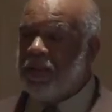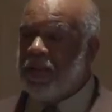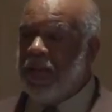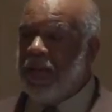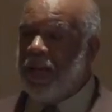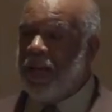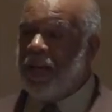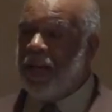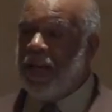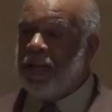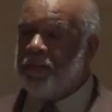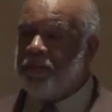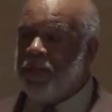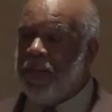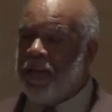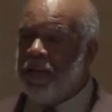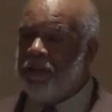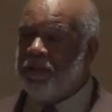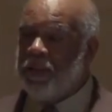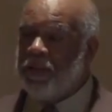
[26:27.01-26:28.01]
and I
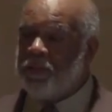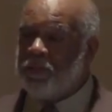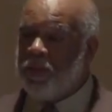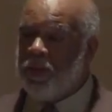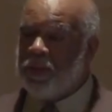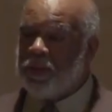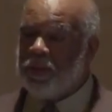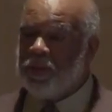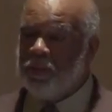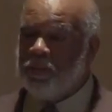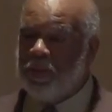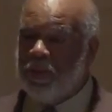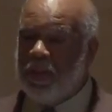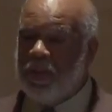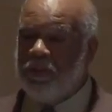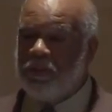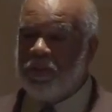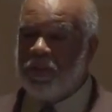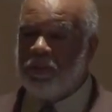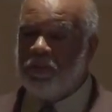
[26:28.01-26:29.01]
take this personal
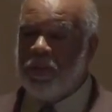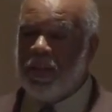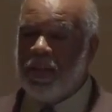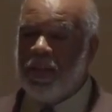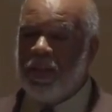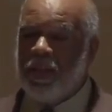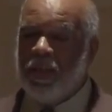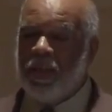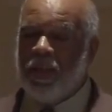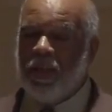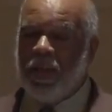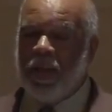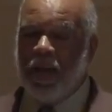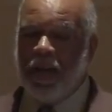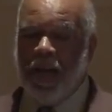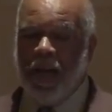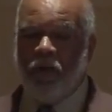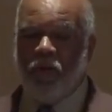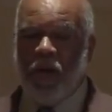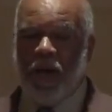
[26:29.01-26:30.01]
belief with me,
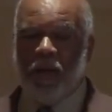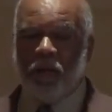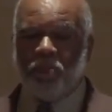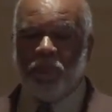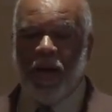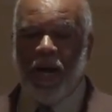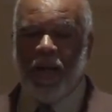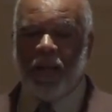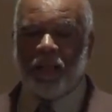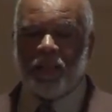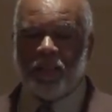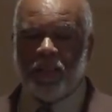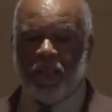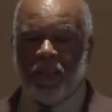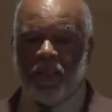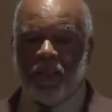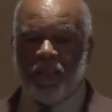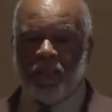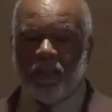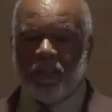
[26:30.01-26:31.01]
and I write a
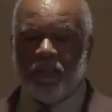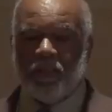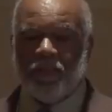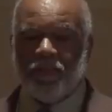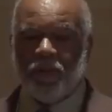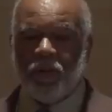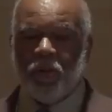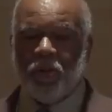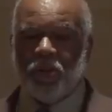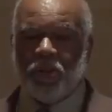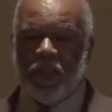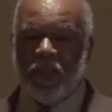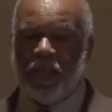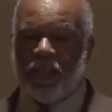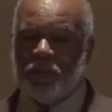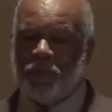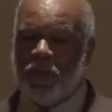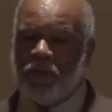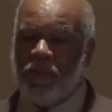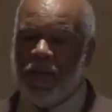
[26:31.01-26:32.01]
policy for who's
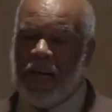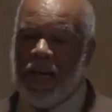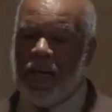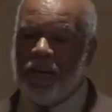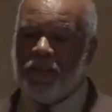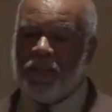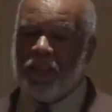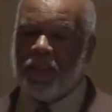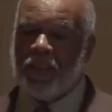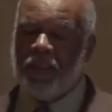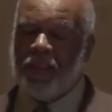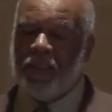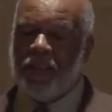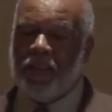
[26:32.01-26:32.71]
eligible for housing.